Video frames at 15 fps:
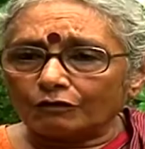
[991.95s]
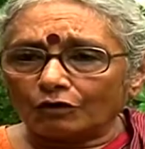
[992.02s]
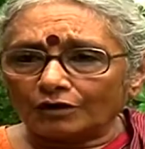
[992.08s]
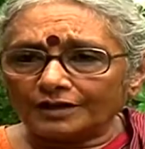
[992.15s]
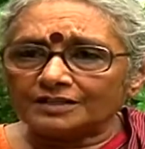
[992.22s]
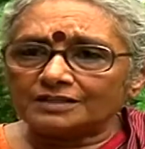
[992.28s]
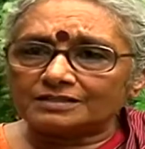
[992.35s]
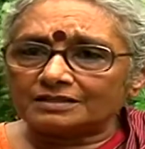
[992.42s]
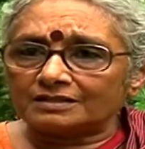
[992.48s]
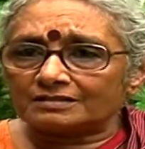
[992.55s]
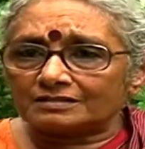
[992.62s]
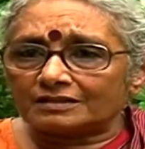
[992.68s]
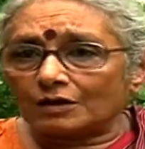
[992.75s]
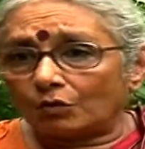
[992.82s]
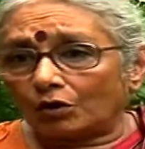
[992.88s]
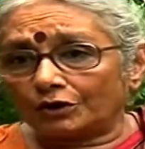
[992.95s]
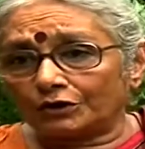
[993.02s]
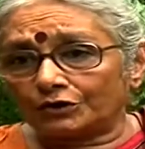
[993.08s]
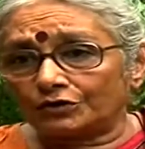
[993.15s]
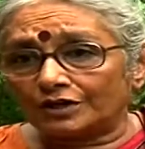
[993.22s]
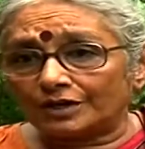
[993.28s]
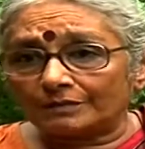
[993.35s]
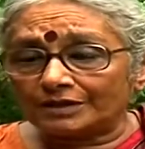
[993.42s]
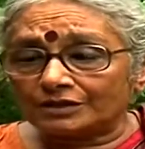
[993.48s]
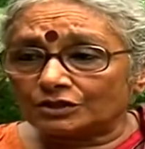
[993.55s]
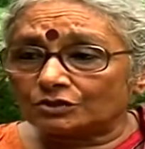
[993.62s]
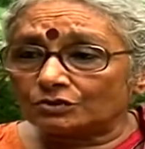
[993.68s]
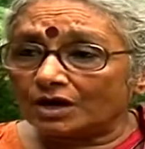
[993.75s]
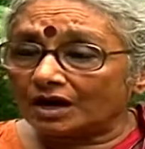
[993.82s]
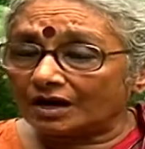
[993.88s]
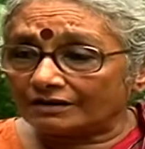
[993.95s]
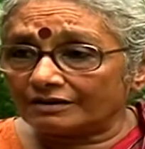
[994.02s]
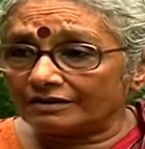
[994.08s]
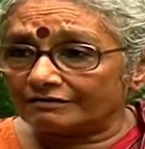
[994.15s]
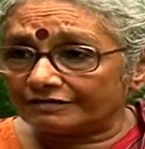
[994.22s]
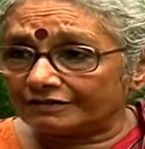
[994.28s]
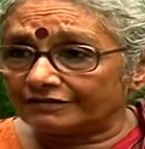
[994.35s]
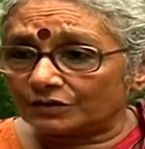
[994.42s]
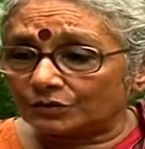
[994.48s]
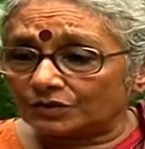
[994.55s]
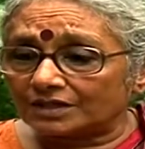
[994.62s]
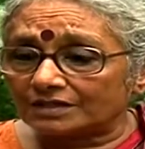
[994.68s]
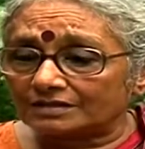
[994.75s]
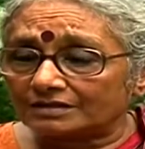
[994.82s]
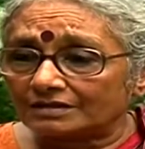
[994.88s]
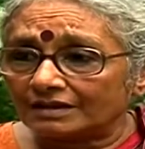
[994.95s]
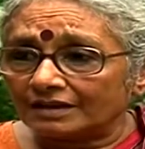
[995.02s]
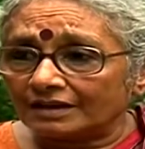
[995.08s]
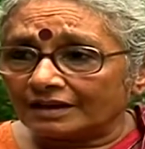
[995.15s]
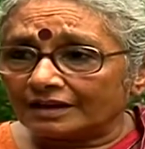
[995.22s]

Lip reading: For instance, they wanted to limit it to 150 words.